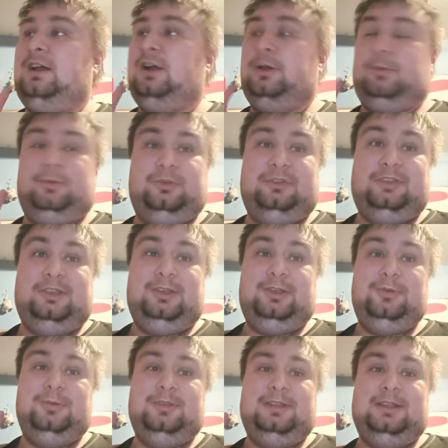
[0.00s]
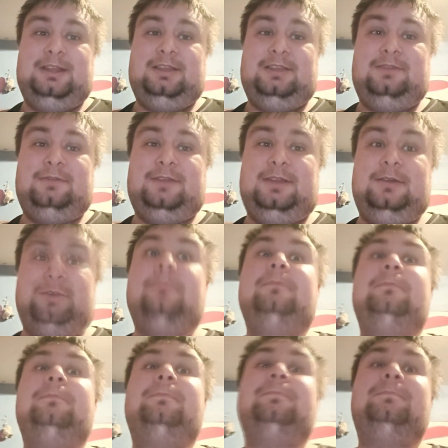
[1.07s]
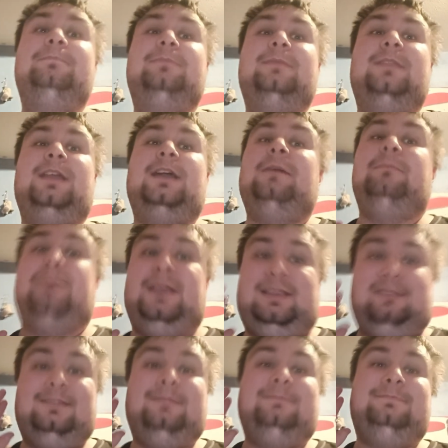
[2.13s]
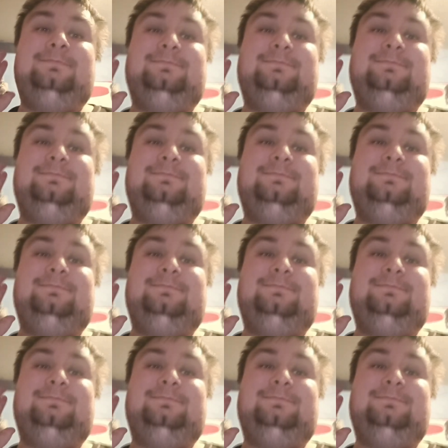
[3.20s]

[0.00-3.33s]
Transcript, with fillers: I will see you in the next video. And peace.